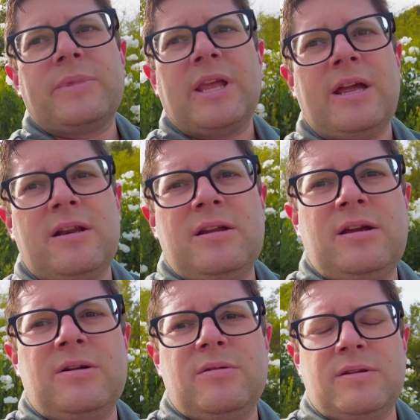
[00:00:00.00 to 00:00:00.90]
And,
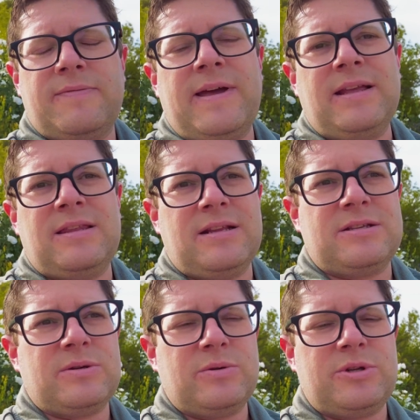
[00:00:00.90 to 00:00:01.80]
you know, the fact that it's
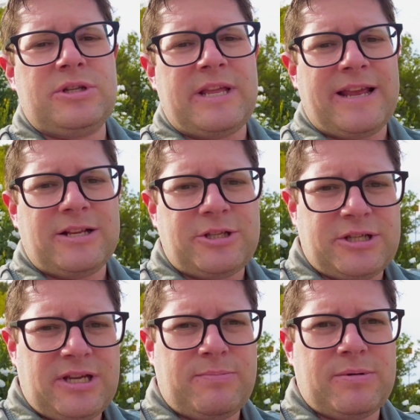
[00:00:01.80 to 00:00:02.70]
so dang
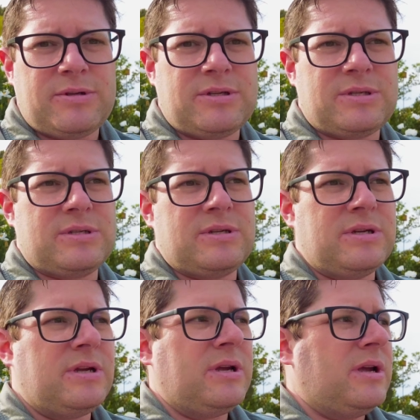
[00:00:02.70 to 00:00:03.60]
cheap is just,
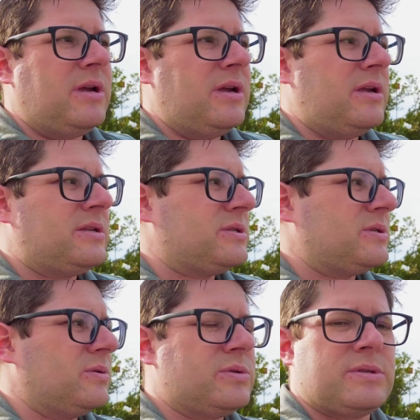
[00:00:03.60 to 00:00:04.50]
it's
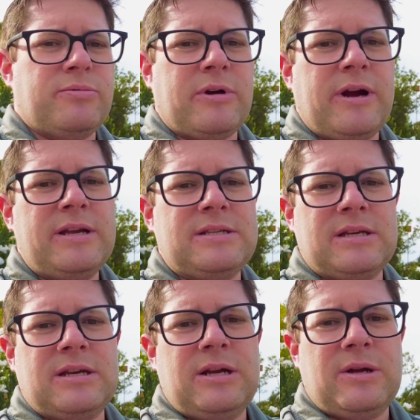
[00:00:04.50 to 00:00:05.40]
so
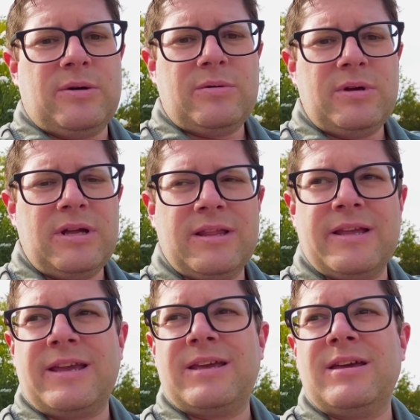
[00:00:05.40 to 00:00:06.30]
surprising, you know?
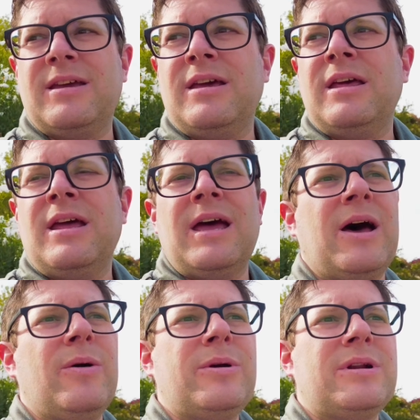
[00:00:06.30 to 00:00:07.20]
Like,
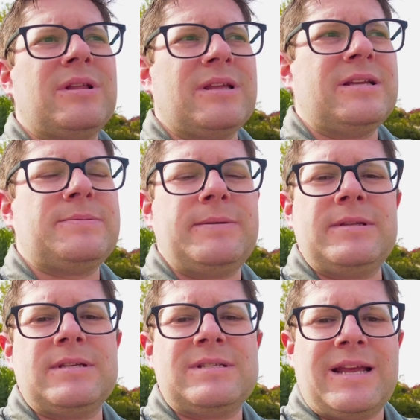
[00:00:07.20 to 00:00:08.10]
how can a lens be
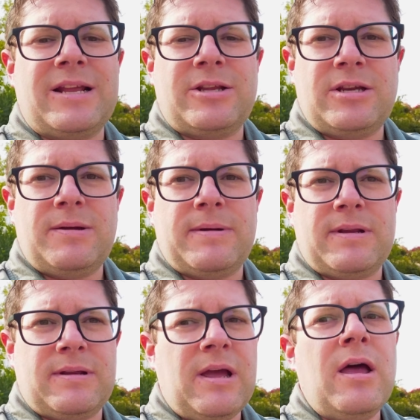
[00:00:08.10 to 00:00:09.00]
this dang cheap
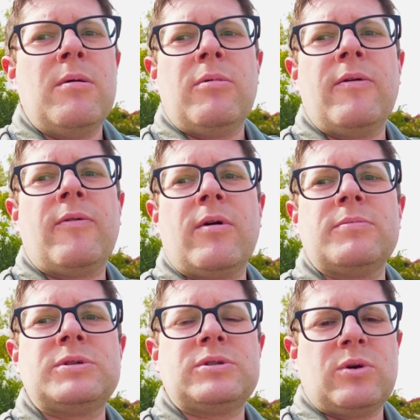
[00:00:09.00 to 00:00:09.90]
and
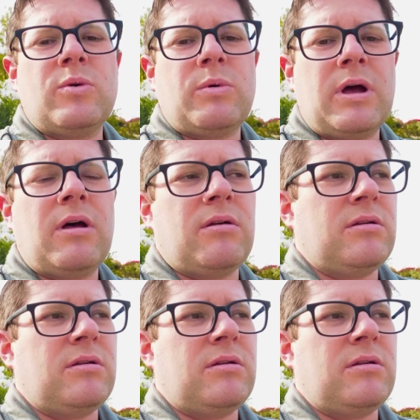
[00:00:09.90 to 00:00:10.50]
perform so well?